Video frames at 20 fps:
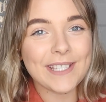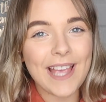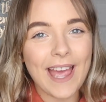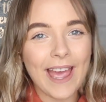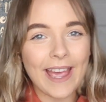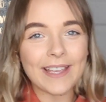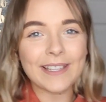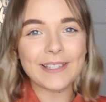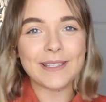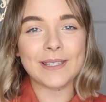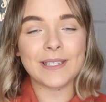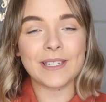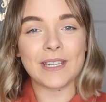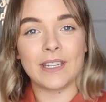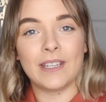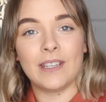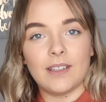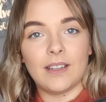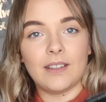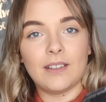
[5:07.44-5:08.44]

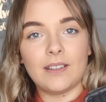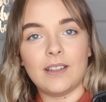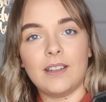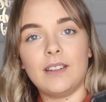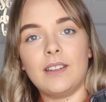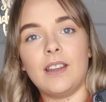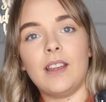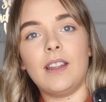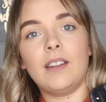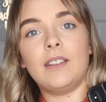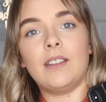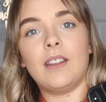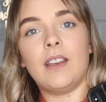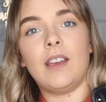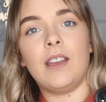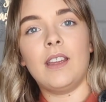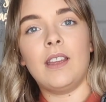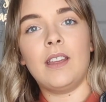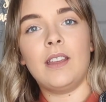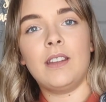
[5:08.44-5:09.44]
test. Da da da
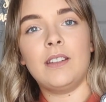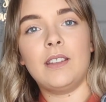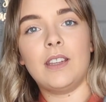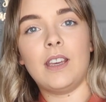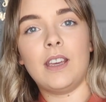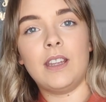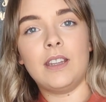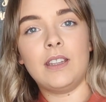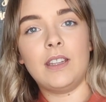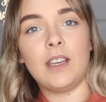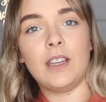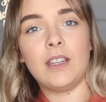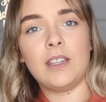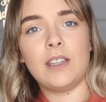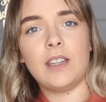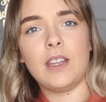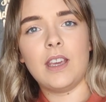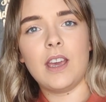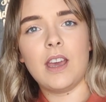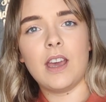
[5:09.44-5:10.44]
da da da
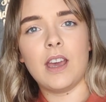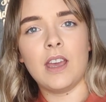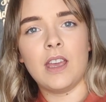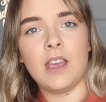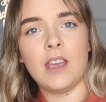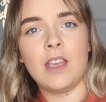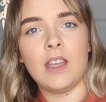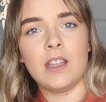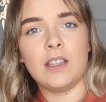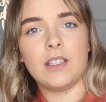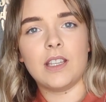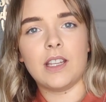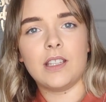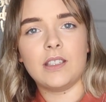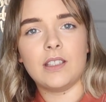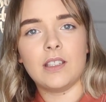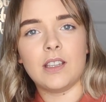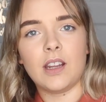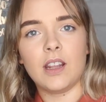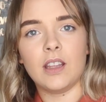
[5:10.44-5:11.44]
da da da
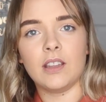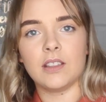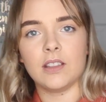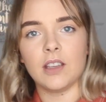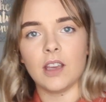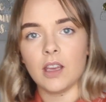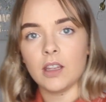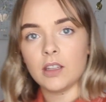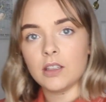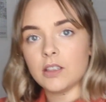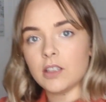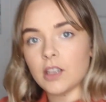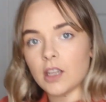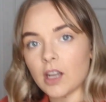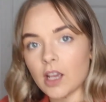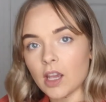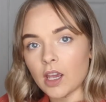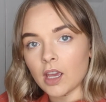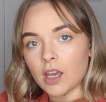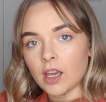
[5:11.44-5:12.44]
da da da da
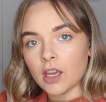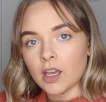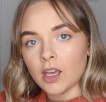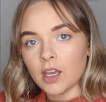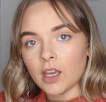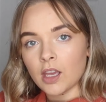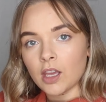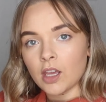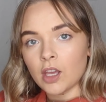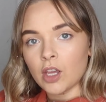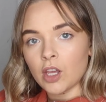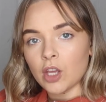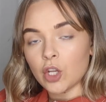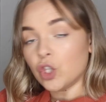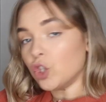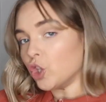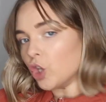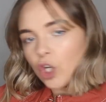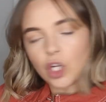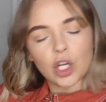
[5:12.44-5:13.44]
da
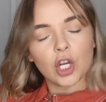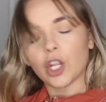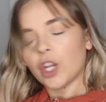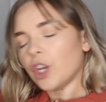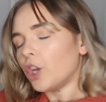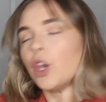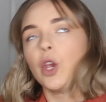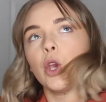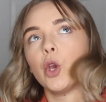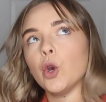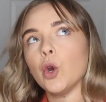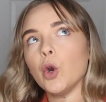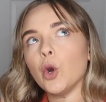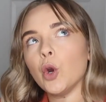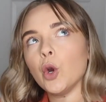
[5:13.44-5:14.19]
da da da.